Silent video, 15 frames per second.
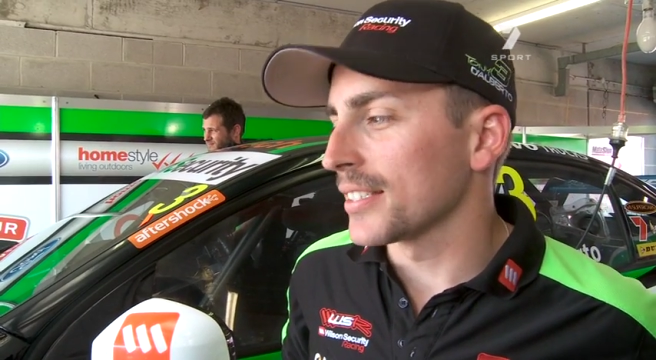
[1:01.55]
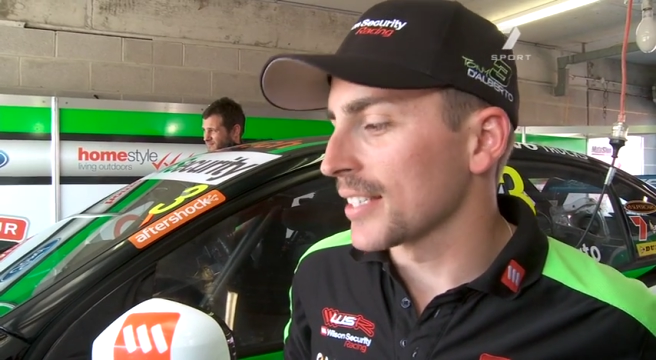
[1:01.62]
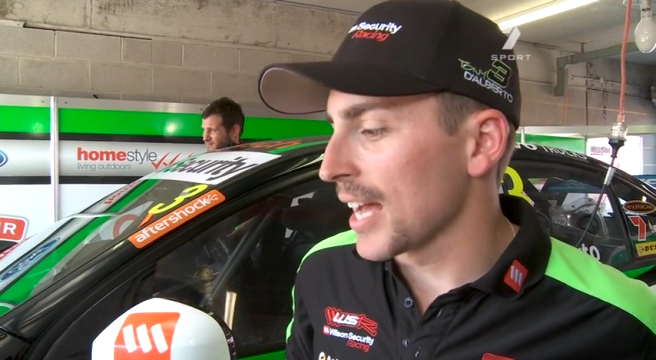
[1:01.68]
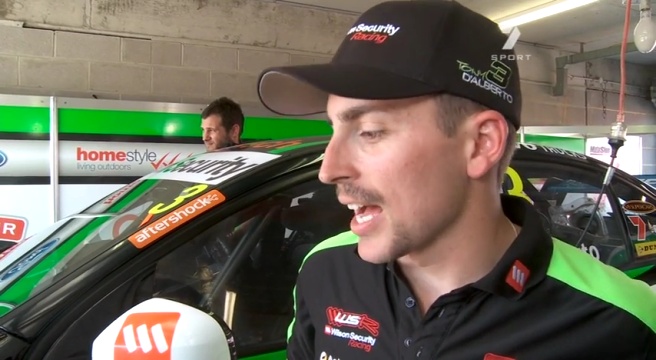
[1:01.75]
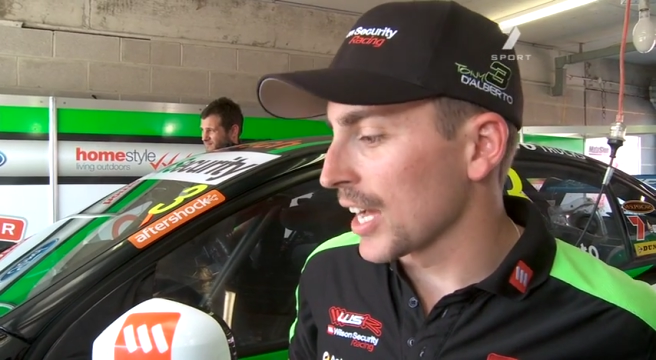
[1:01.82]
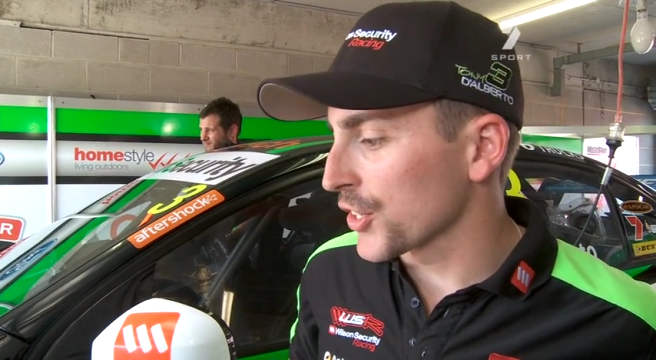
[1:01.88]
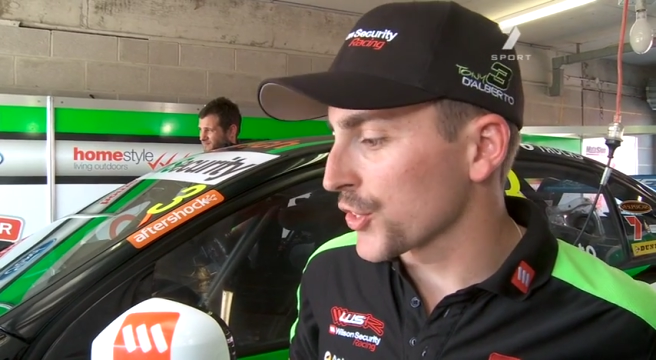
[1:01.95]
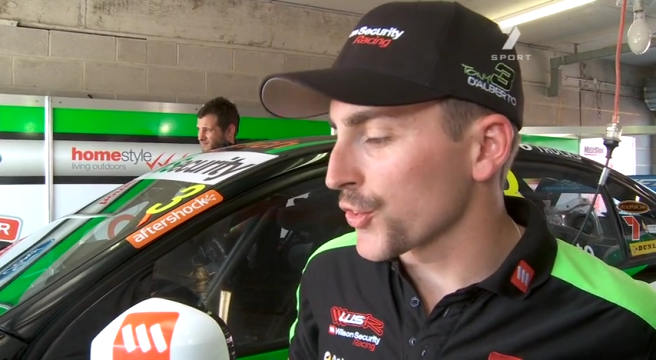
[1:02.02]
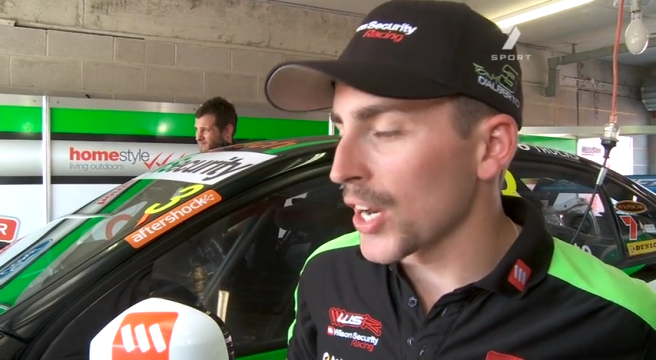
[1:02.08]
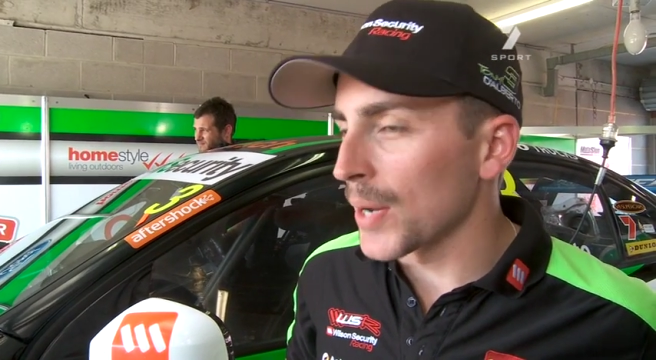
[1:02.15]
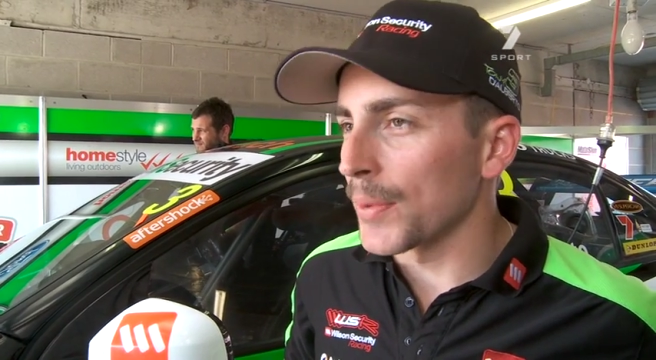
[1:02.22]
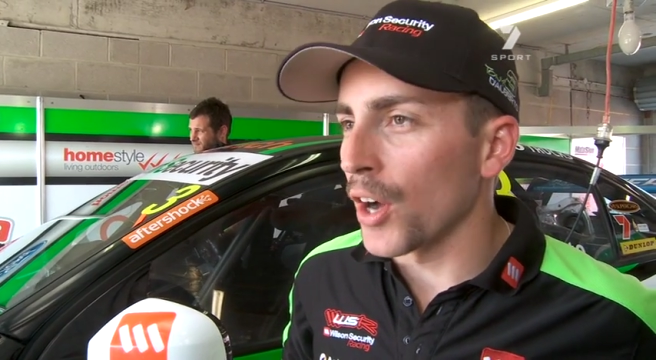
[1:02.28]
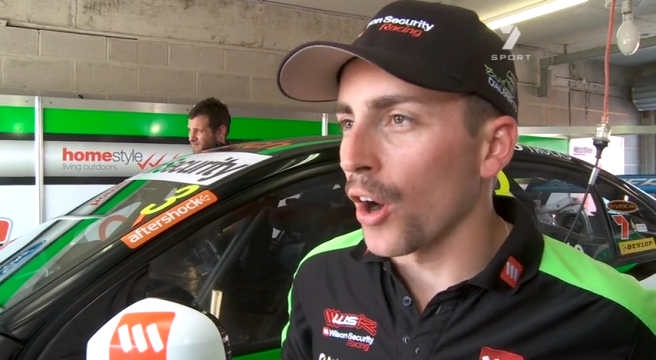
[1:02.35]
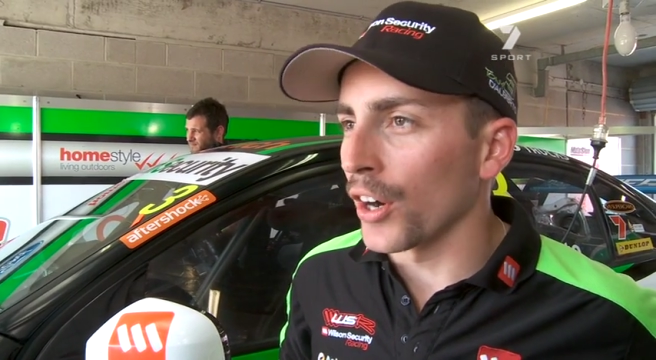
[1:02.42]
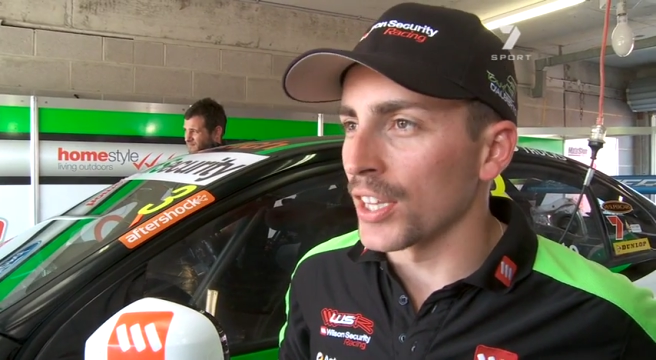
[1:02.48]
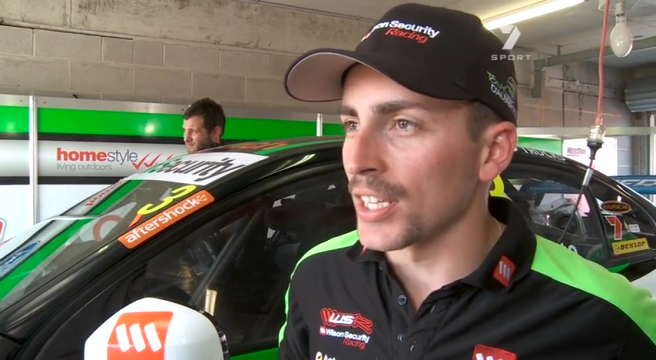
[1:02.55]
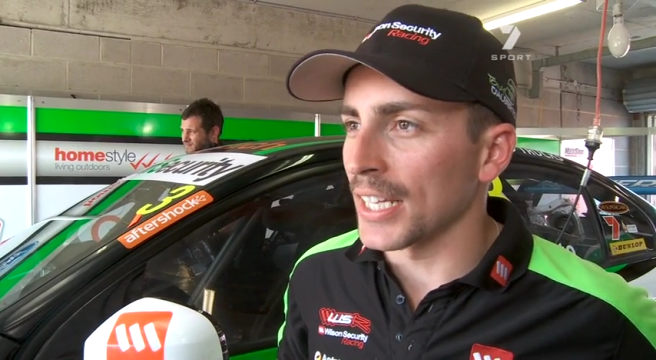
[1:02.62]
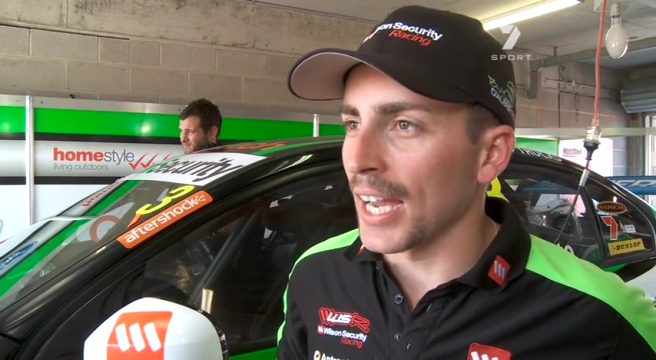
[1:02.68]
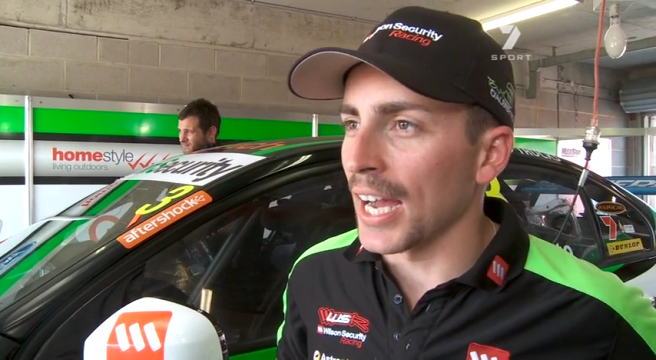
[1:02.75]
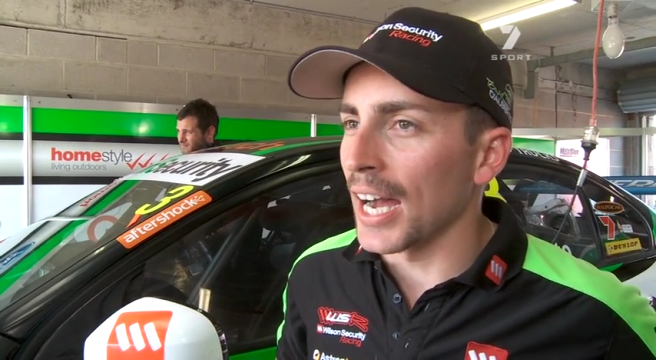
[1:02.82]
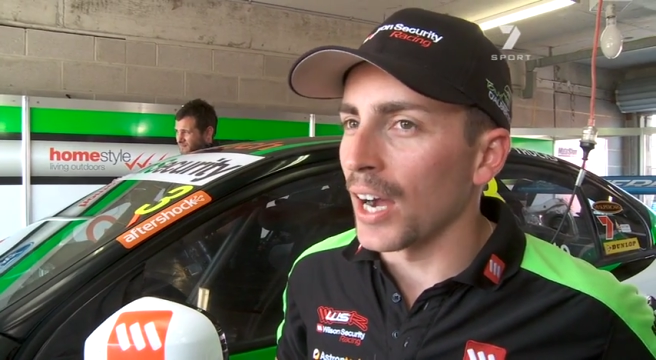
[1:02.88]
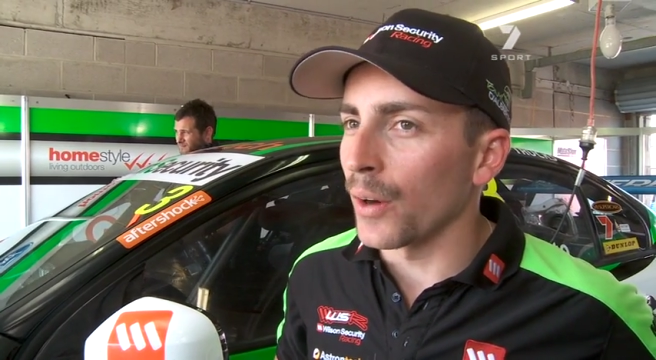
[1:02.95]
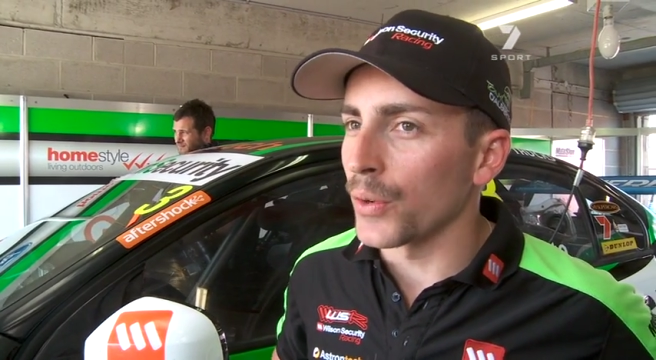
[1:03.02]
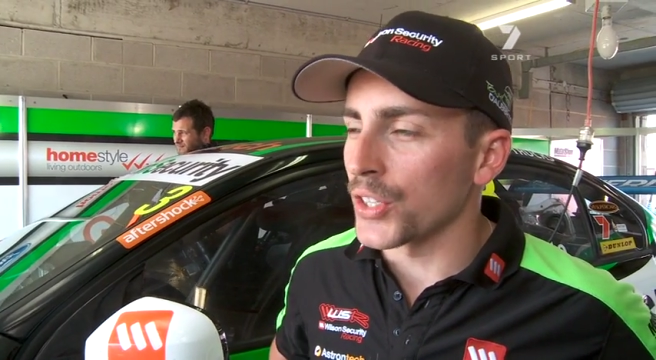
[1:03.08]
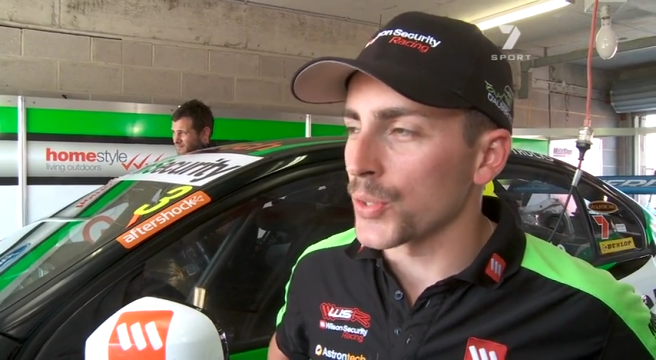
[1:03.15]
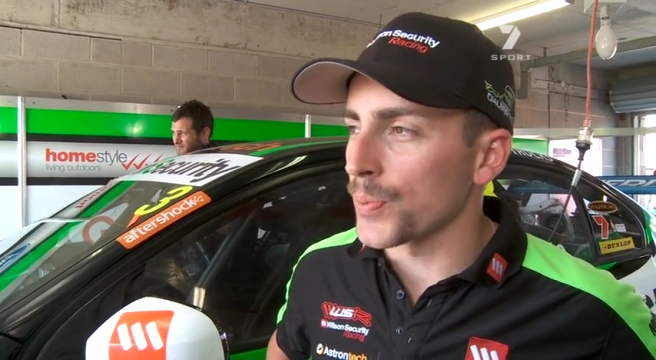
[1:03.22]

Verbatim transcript: It's uh, extremely hot in the car. We